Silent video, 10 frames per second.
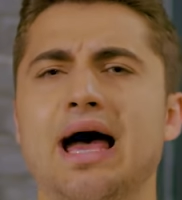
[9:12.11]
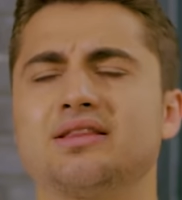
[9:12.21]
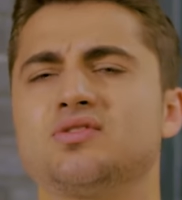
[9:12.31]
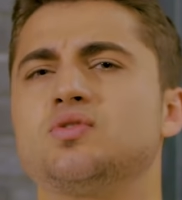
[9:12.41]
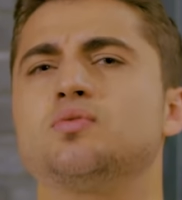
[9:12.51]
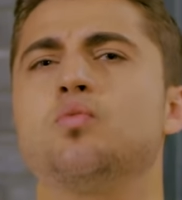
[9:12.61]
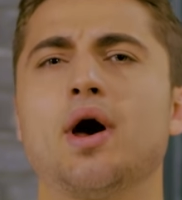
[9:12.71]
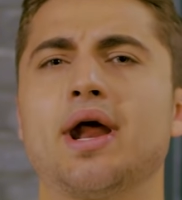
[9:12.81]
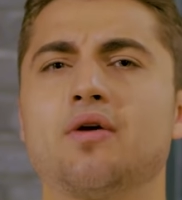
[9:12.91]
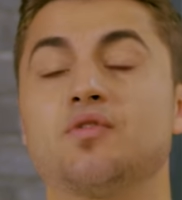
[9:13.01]
That's
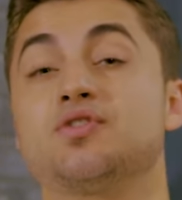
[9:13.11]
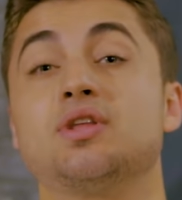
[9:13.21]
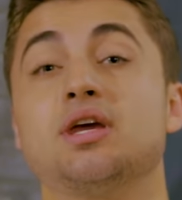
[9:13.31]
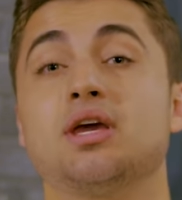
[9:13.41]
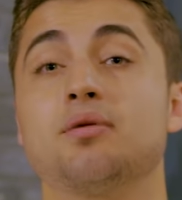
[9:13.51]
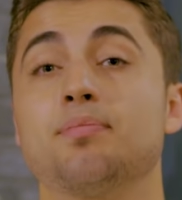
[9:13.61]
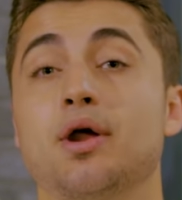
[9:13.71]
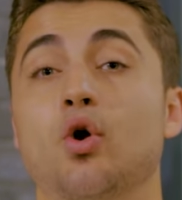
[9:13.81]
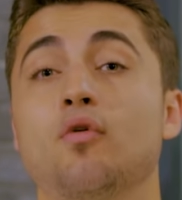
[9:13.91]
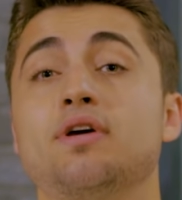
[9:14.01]
what I was thinking.
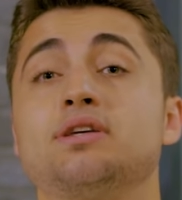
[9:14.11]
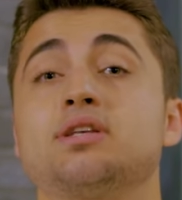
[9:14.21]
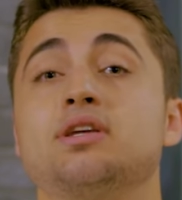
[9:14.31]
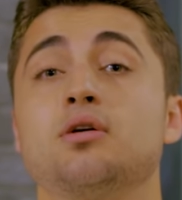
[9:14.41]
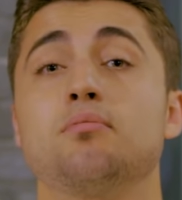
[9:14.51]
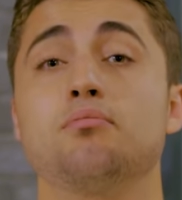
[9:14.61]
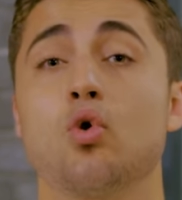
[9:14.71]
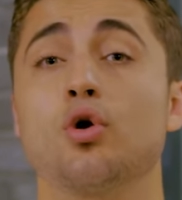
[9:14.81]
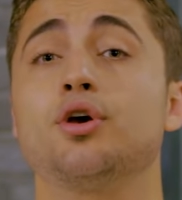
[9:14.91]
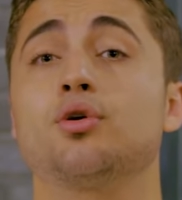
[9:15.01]
But obviously, the
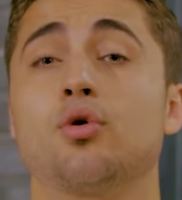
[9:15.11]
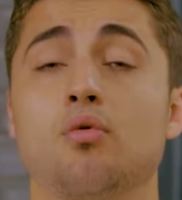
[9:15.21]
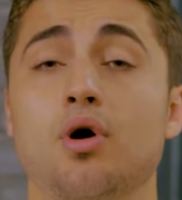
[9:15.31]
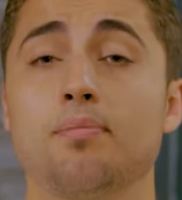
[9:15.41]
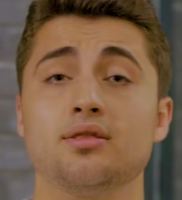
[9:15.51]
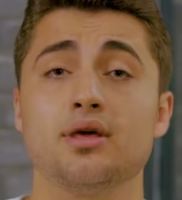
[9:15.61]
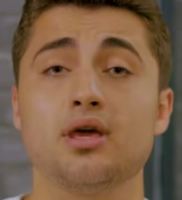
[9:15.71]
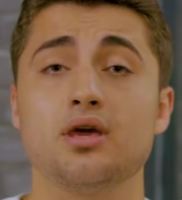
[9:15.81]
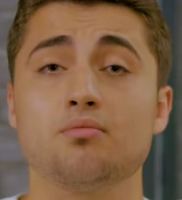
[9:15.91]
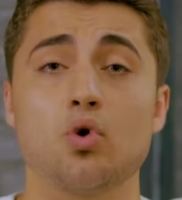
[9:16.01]
more you grow up,
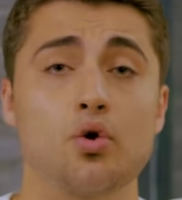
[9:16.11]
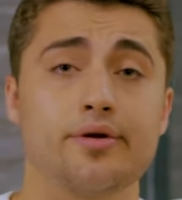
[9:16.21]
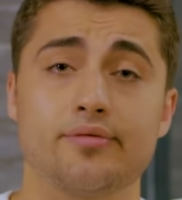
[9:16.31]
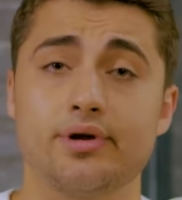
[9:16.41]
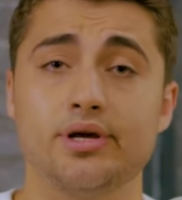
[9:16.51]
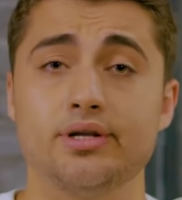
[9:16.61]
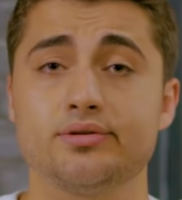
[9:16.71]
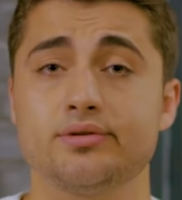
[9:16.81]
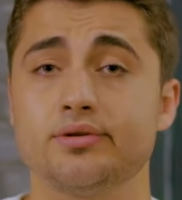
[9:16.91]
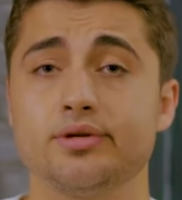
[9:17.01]
the more you read,
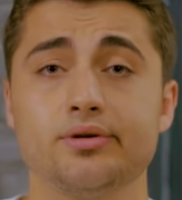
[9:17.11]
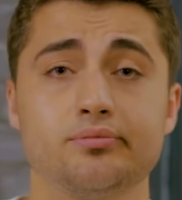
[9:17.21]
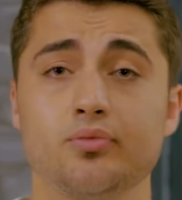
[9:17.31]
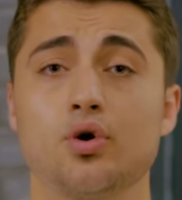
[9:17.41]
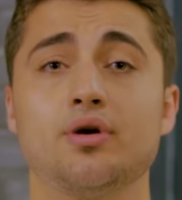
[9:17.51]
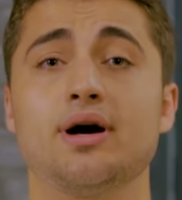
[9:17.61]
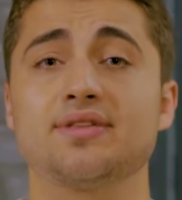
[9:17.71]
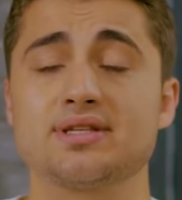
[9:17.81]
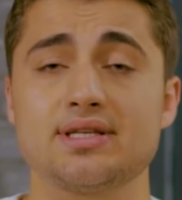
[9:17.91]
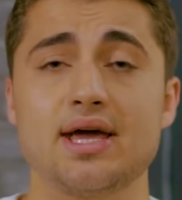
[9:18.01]
the more you
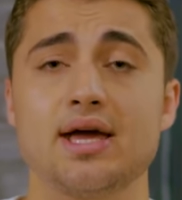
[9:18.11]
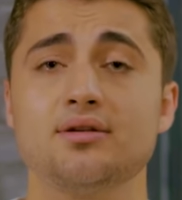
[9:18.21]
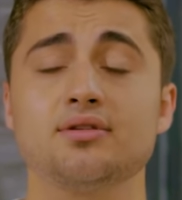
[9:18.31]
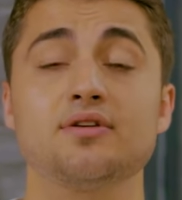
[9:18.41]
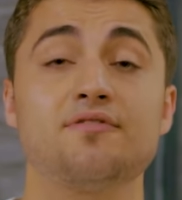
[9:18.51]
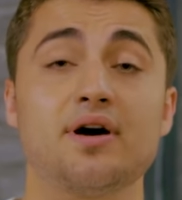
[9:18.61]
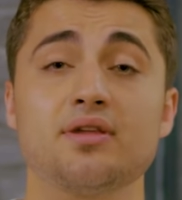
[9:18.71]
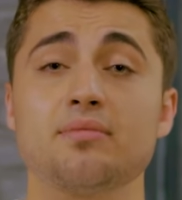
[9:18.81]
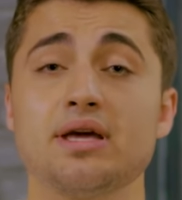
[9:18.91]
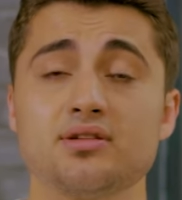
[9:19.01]
understand the
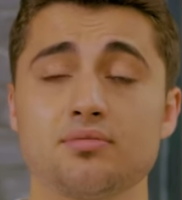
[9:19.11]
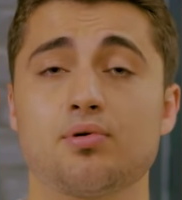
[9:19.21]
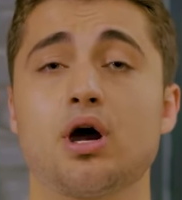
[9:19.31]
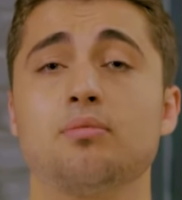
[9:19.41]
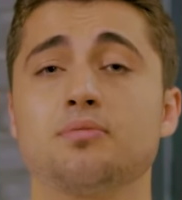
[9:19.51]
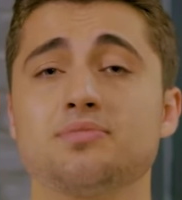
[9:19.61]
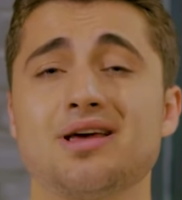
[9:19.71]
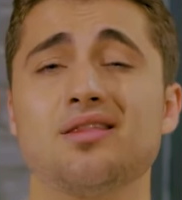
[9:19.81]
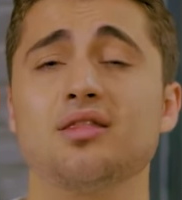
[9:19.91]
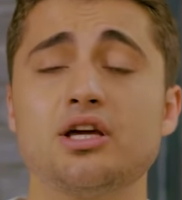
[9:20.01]
fundamental problems
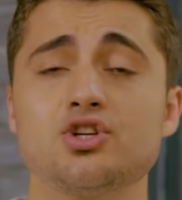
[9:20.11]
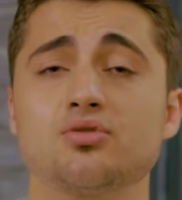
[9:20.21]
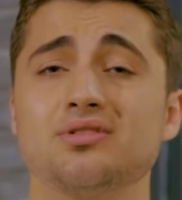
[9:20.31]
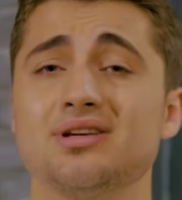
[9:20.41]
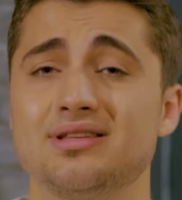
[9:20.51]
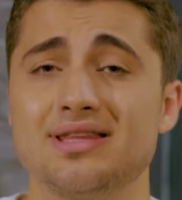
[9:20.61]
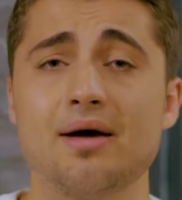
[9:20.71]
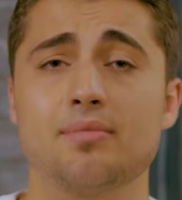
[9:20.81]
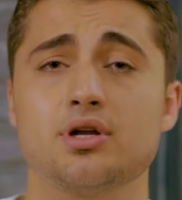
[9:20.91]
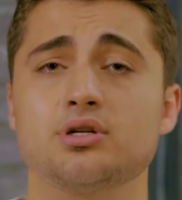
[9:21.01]
that literally
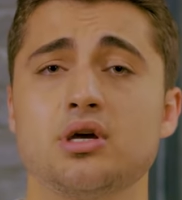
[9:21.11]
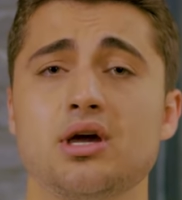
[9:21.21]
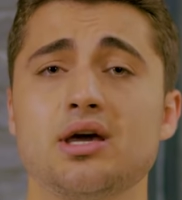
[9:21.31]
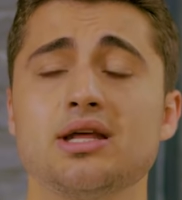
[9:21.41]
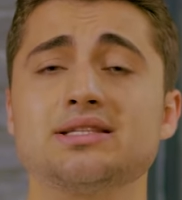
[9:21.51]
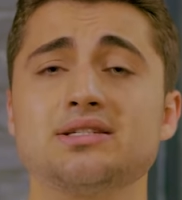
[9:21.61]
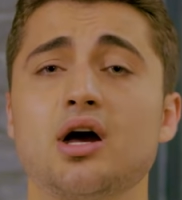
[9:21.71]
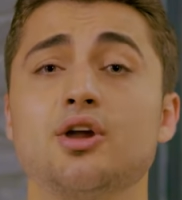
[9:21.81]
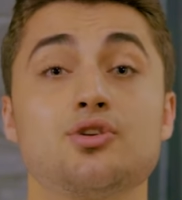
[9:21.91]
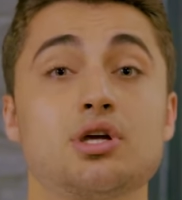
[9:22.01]
damage an
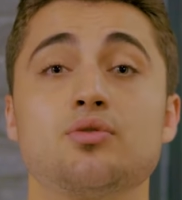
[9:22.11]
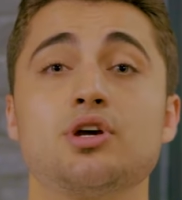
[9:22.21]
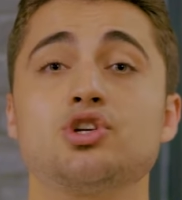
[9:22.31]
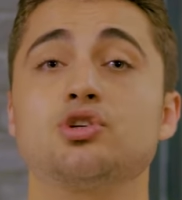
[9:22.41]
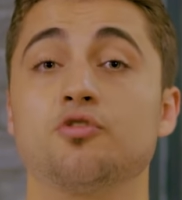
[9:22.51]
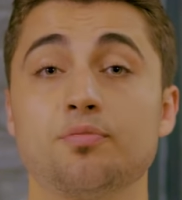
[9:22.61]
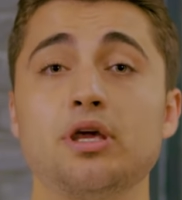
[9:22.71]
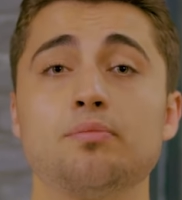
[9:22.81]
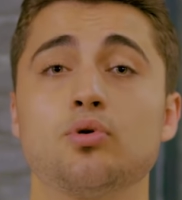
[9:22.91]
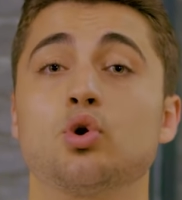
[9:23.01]
entire generation of
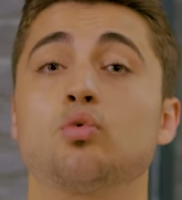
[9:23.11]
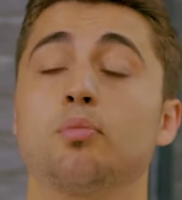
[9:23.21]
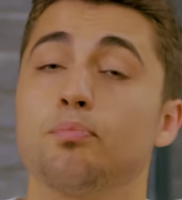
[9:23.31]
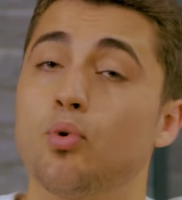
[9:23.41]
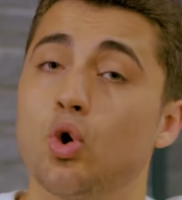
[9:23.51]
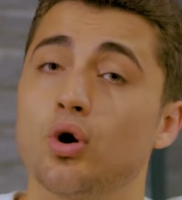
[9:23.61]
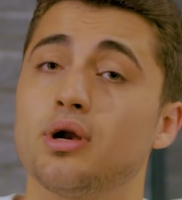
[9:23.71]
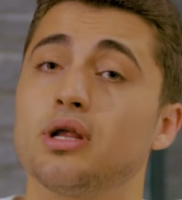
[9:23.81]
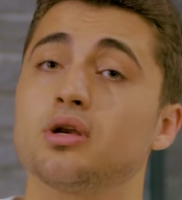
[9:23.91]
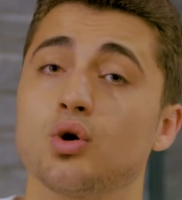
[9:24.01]
people who were
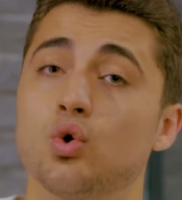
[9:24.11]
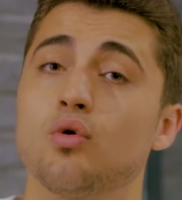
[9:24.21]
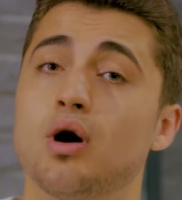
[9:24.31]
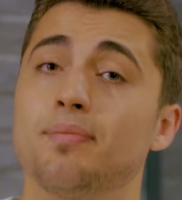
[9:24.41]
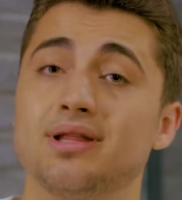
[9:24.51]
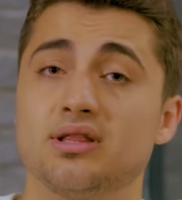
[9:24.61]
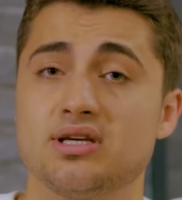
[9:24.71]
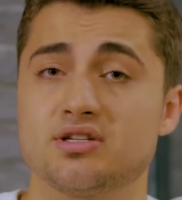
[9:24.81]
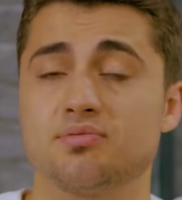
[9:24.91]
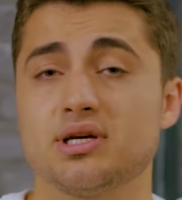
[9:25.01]
born and grew up in
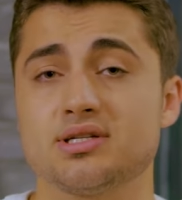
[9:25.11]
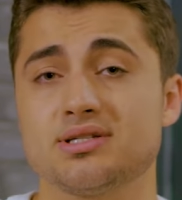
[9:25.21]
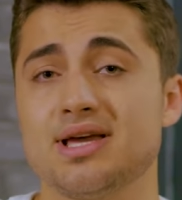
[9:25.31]
these places.